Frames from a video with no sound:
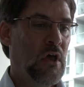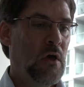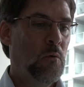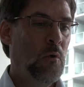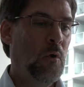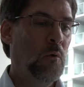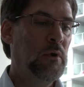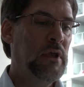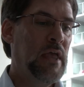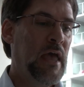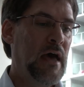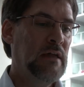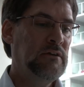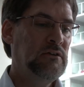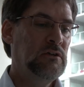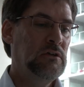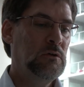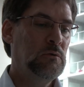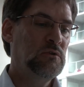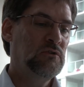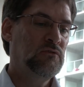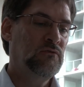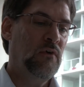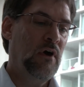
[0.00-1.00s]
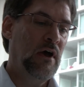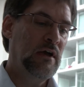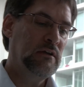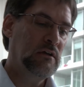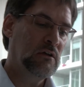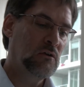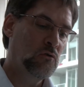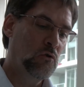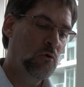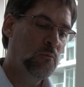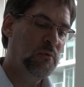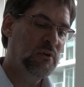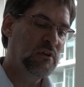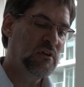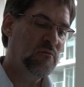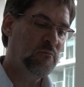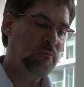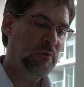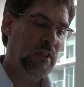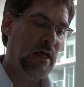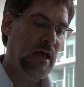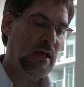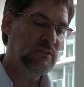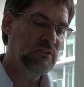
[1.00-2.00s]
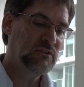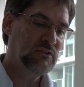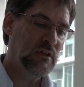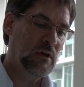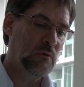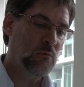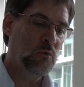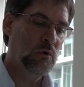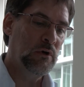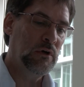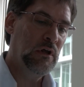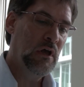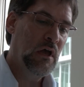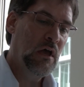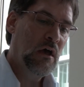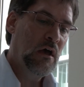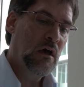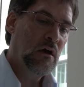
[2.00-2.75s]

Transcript: What we had to do was find a grouping of plants that would